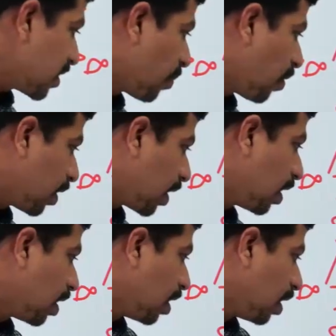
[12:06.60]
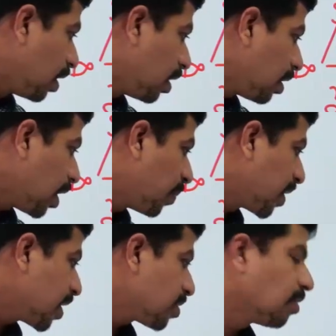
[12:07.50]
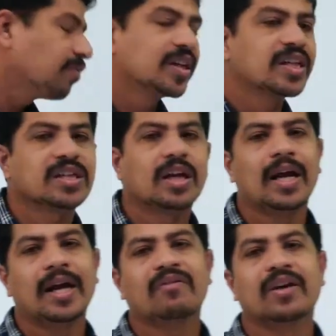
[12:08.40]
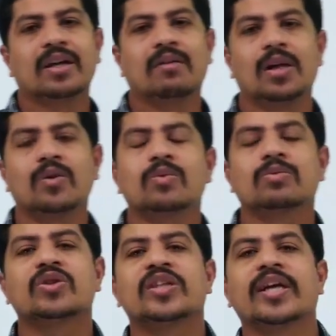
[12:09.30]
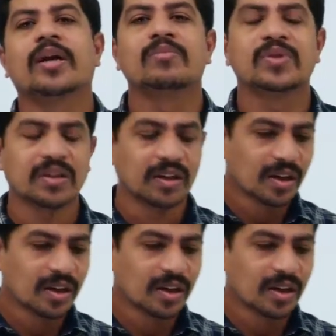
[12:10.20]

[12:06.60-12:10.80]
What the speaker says: is about application of initial and final value theorems.